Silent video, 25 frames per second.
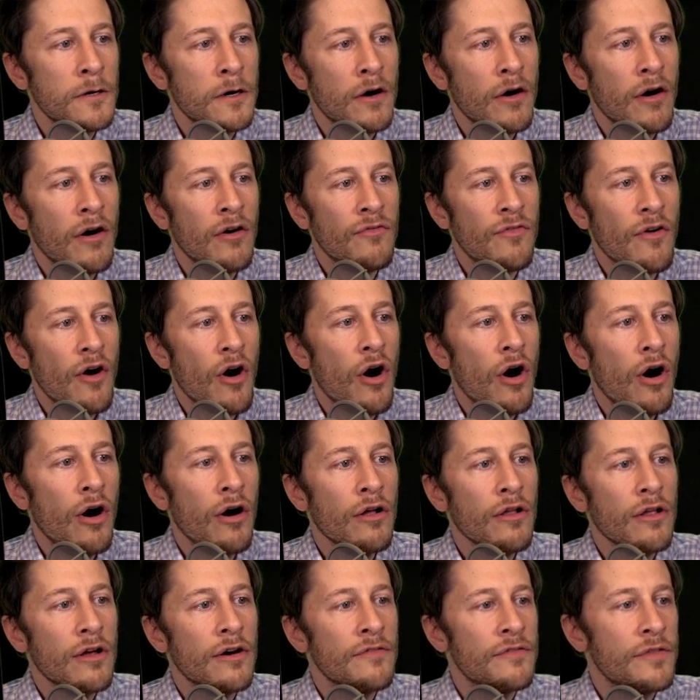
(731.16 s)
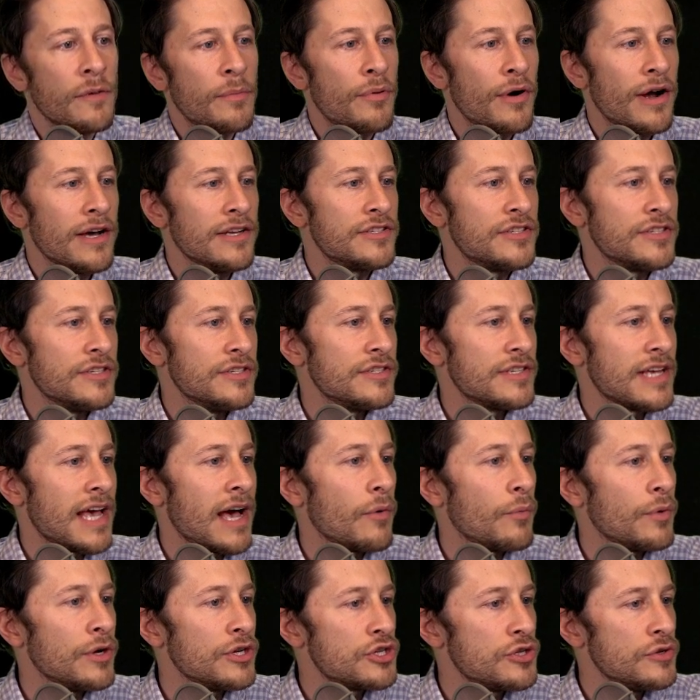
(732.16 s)
of all of the prices
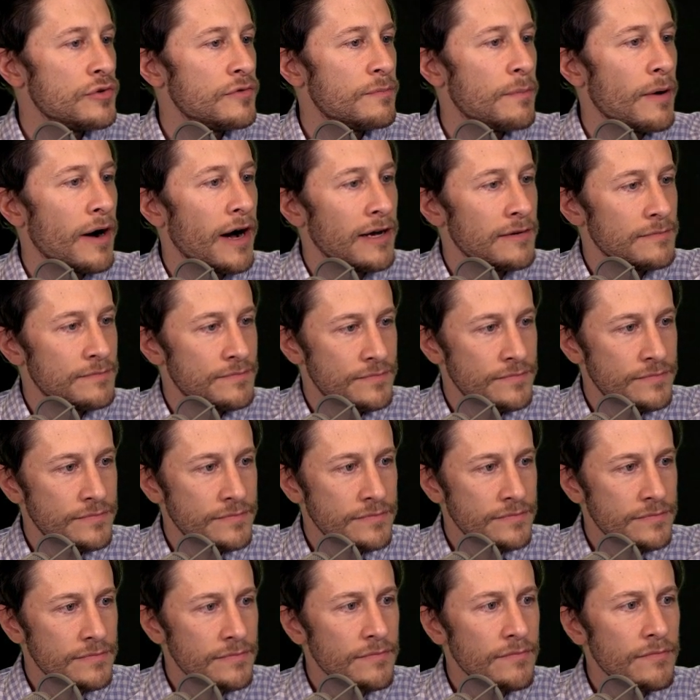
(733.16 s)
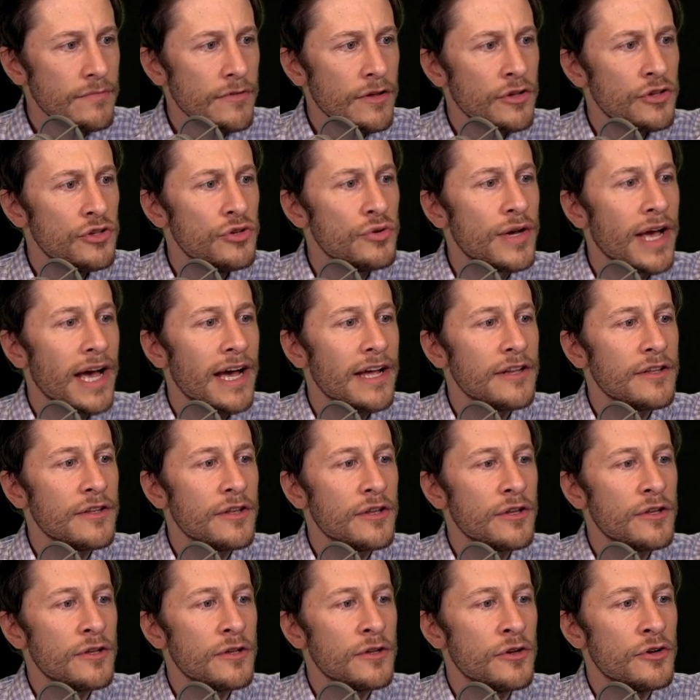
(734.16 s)
at which you've bought. You get
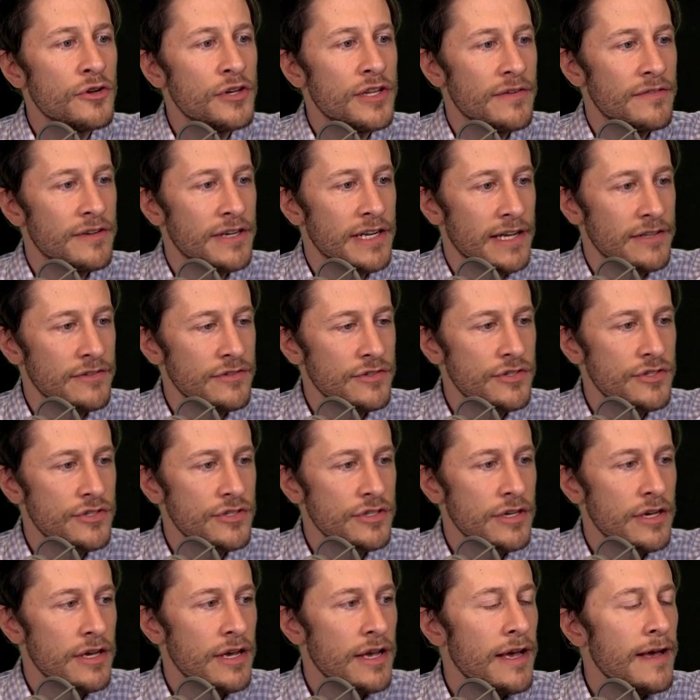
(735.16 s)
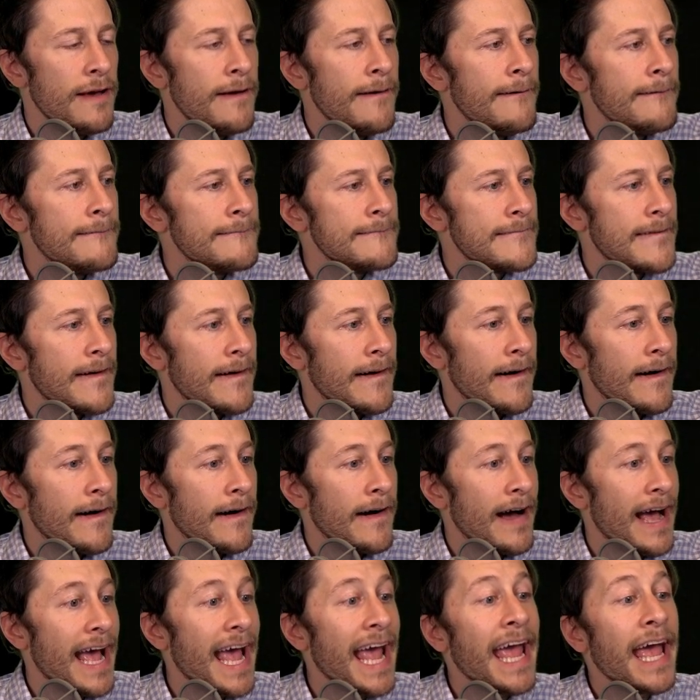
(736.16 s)
your dividends,
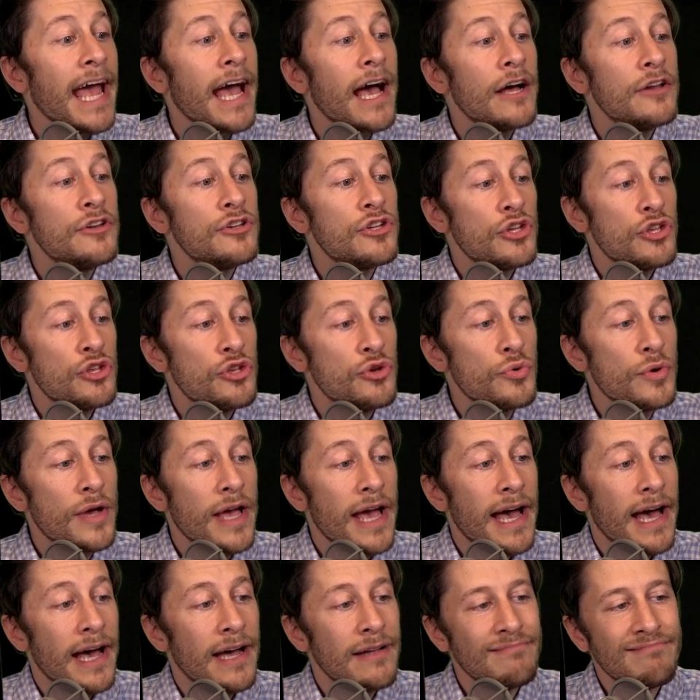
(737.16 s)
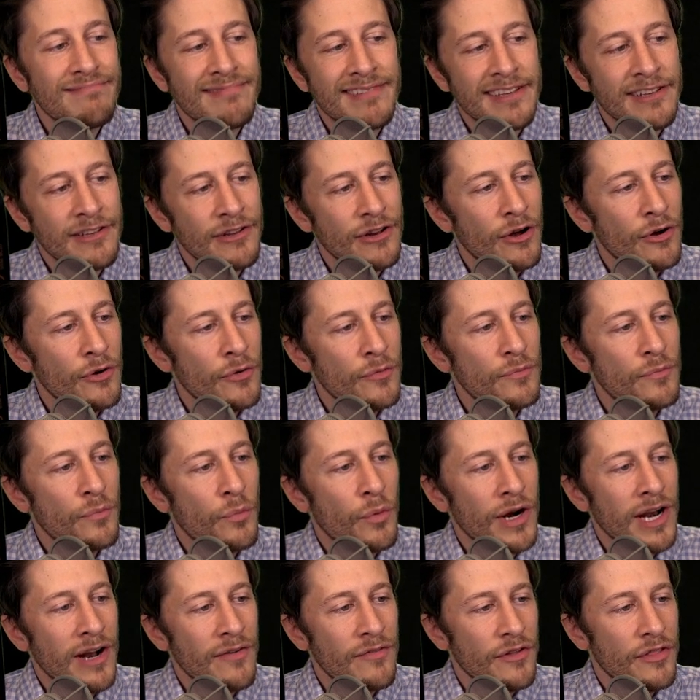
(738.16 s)
and you get,
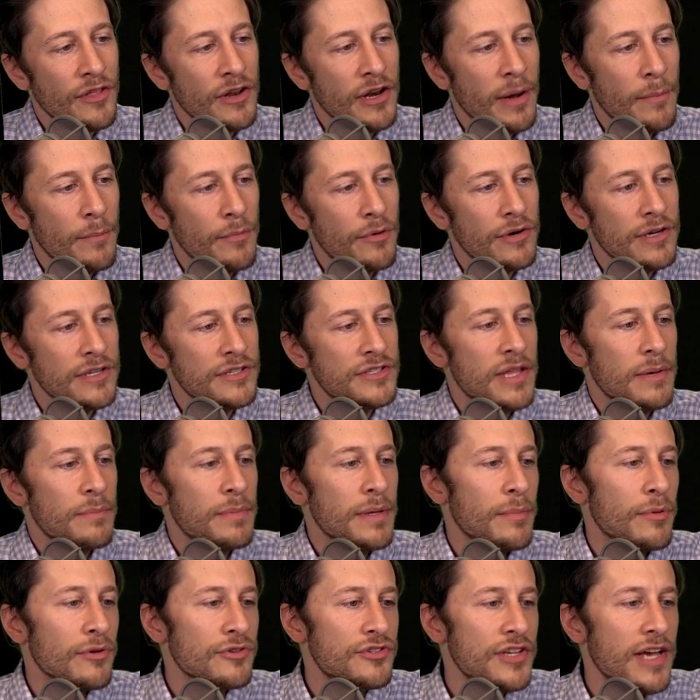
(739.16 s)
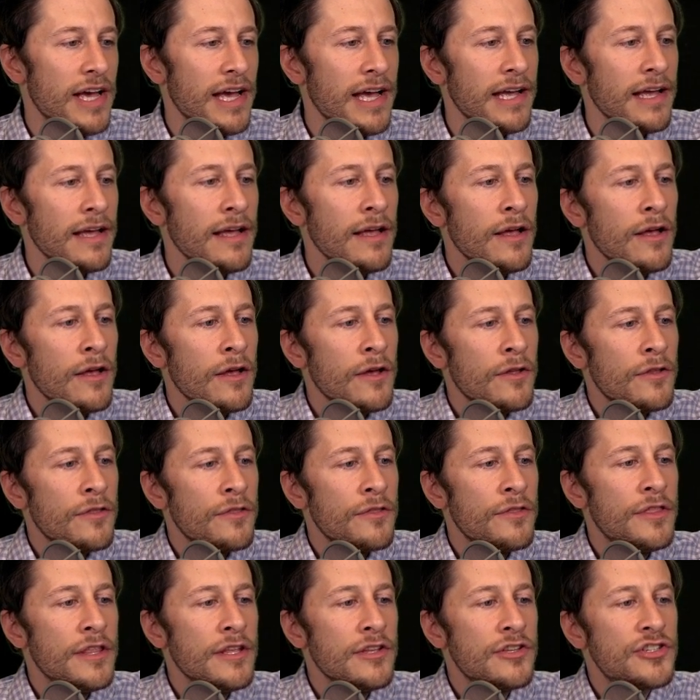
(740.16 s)
whatever the number is that people say,
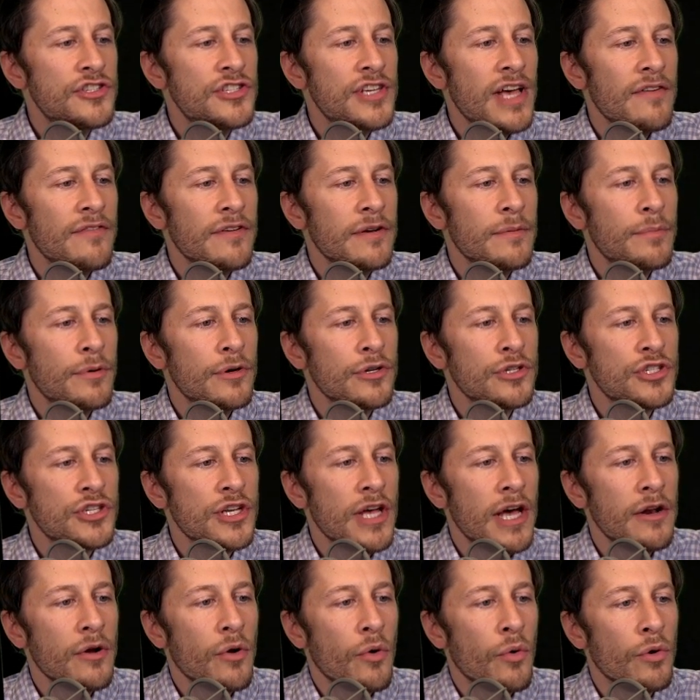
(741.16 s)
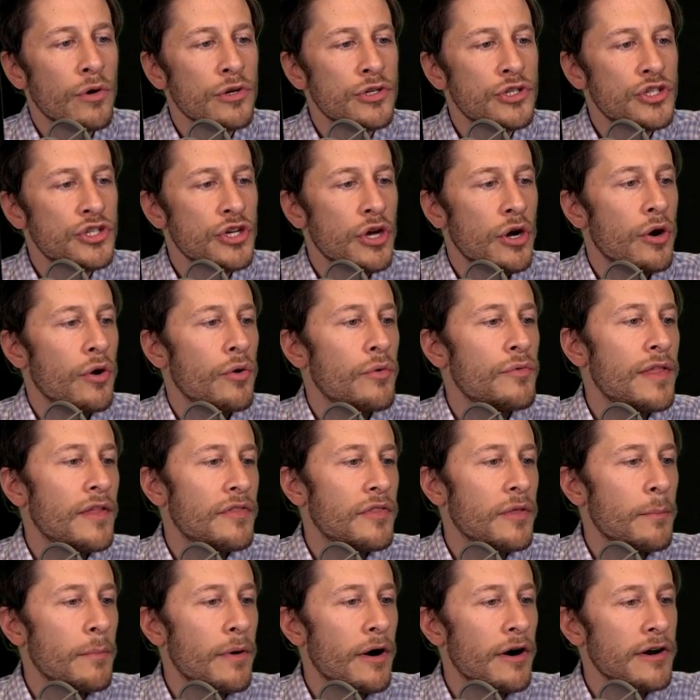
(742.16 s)
the 7% or so that
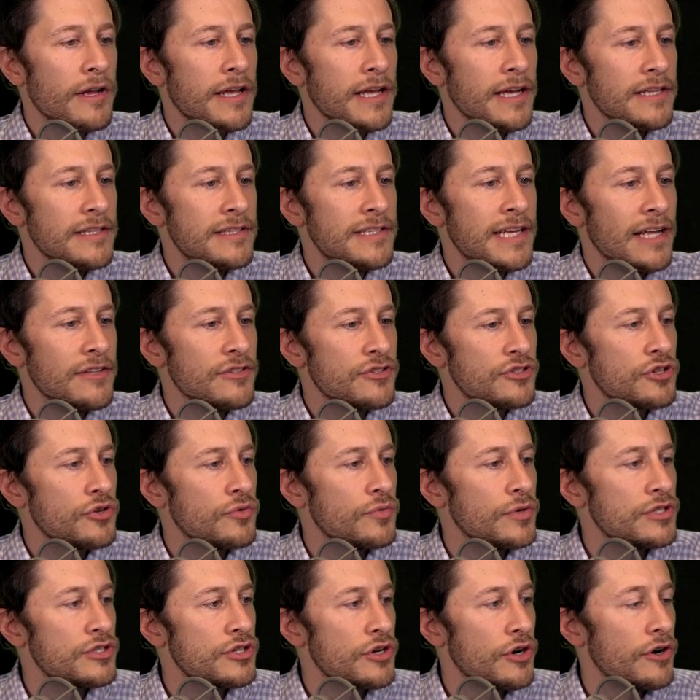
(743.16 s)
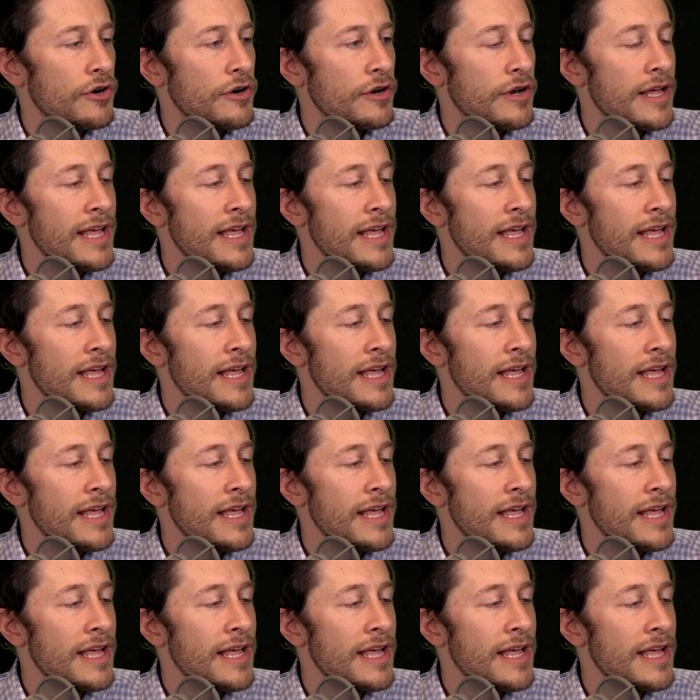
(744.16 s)
the market tends to return.